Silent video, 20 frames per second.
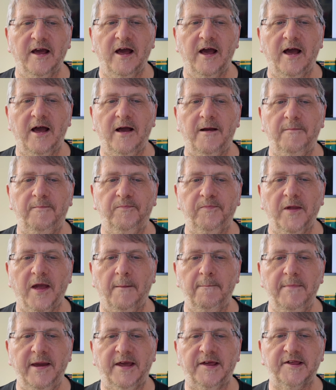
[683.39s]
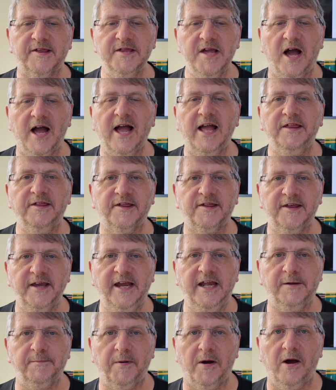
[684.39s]
a mixed nut and
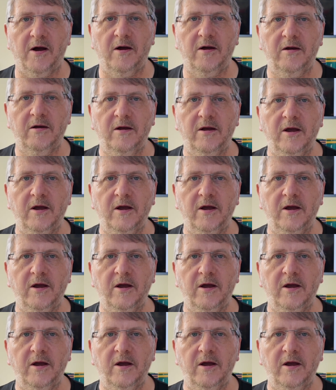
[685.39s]
seed bar,